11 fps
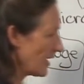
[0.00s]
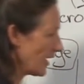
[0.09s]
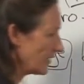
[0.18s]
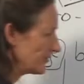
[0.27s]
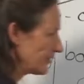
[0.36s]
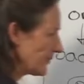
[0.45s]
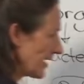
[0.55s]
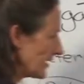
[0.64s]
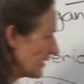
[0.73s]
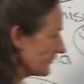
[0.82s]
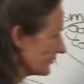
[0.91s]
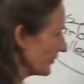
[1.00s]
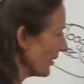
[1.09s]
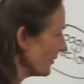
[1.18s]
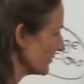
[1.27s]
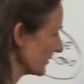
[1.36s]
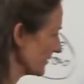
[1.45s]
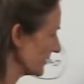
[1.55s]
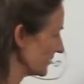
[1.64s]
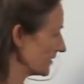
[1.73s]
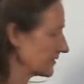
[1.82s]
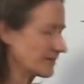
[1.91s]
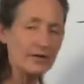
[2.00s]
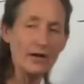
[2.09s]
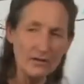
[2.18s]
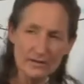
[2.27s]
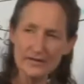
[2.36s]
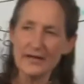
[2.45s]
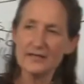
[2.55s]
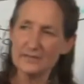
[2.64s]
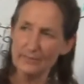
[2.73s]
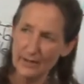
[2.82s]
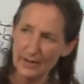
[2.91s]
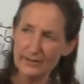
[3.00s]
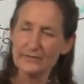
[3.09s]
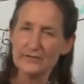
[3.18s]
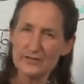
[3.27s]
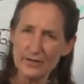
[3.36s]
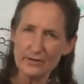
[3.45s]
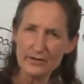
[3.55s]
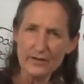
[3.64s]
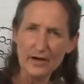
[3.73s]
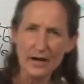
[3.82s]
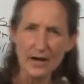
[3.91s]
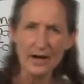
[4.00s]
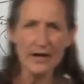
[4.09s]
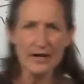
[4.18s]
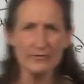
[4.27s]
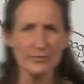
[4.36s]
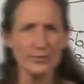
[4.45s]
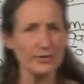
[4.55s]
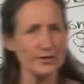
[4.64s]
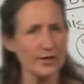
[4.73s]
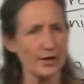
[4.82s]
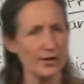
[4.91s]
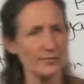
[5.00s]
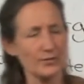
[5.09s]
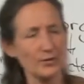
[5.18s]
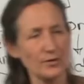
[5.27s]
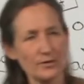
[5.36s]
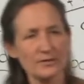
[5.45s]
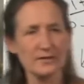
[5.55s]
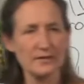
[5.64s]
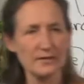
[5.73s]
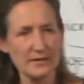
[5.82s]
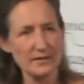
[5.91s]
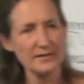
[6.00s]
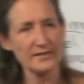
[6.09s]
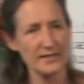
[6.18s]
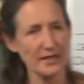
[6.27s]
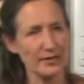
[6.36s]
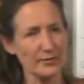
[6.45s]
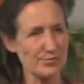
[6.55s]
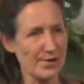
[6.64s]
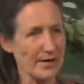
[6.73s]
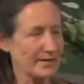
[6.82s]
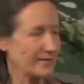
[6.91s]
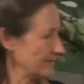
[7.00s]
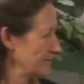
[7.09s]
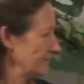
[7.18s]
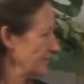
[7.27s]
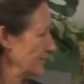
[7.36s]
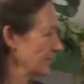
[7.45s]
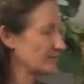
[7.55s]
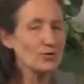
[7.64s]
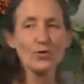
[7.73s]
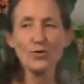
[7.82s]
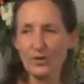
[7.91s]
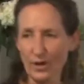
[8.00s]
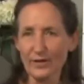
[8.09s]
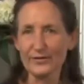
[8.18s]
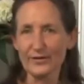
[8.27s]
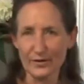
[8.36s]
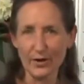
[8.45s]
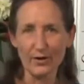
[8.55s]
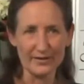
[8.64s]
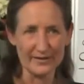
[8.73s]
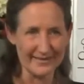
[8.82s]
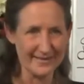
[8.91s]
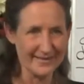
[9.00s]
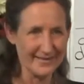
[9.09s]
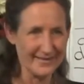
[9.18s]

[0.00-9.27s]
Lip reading: And you may have noticed that the colon has a mind of its own. I have a book at home called The Second Brain. It's all on the colon.